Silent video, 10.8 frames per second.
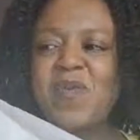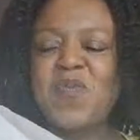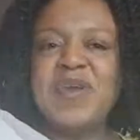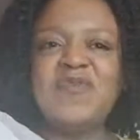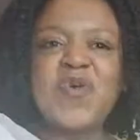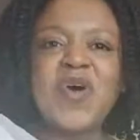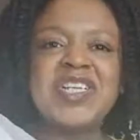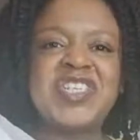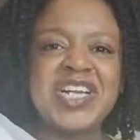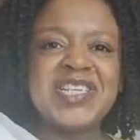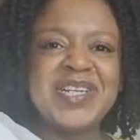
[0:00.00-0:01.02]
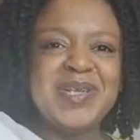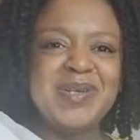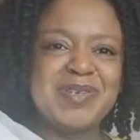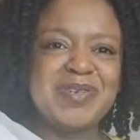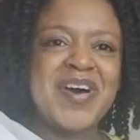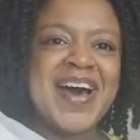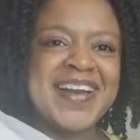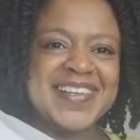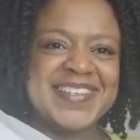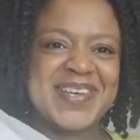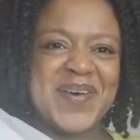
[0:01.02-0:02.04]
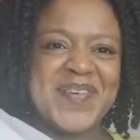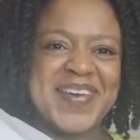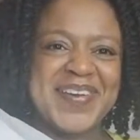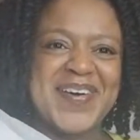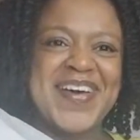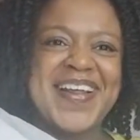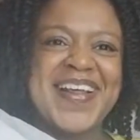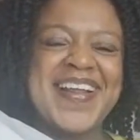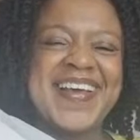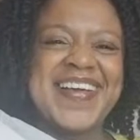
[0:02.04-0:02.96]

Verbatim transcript: We've got gender neutral colours going on.